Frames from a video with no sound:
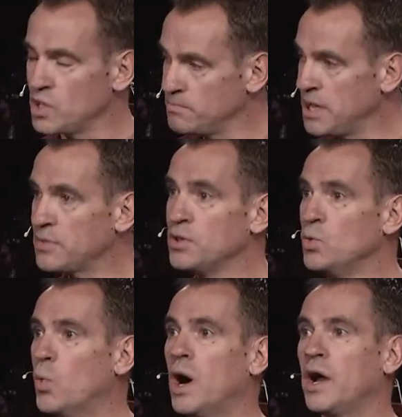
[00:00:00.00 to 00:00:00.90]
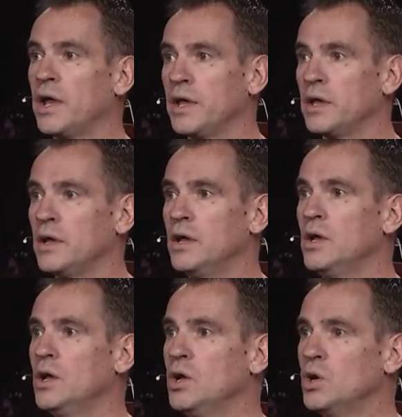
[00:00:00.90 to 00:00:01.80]
Matthew, why
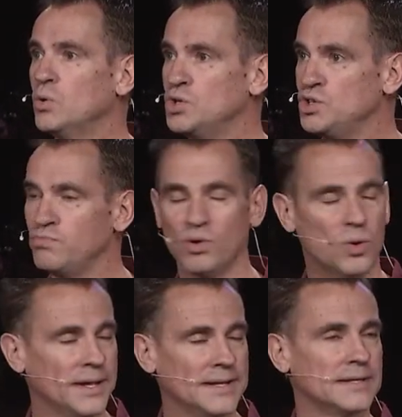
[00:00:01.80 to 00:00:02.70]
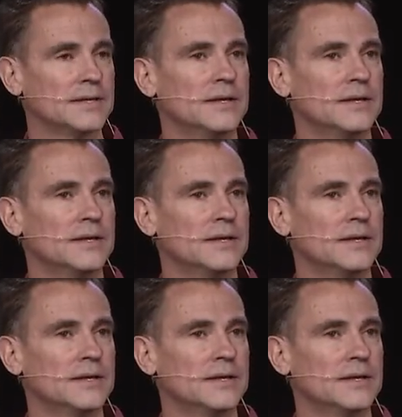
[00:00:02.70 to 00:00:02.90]
would you point